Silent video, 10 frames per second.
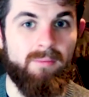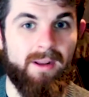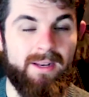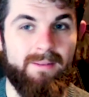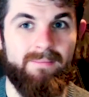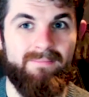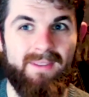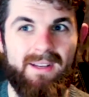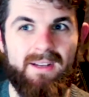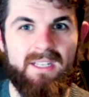And
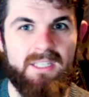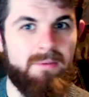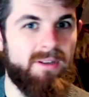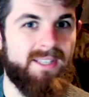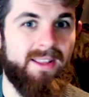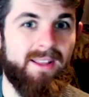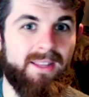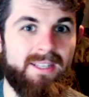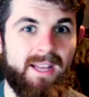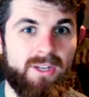to be honest, I think
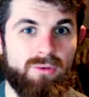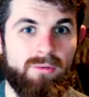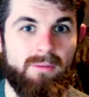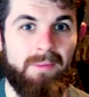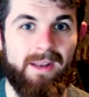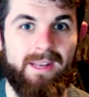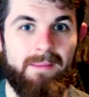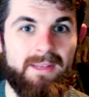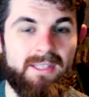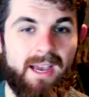this actual
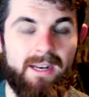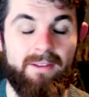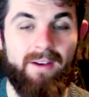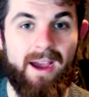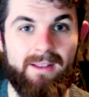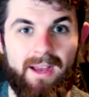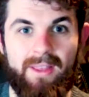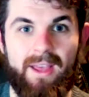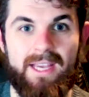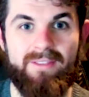pandemic's kind of highlighted
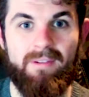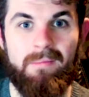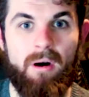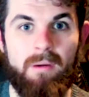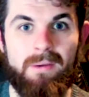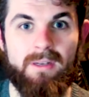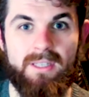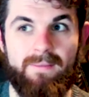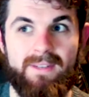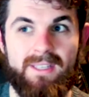that even more, because
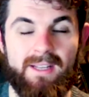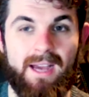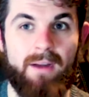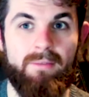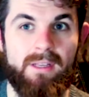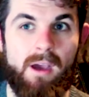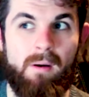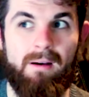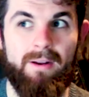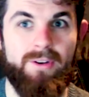obviously they can't really go
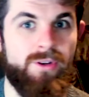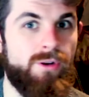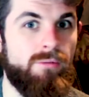out and do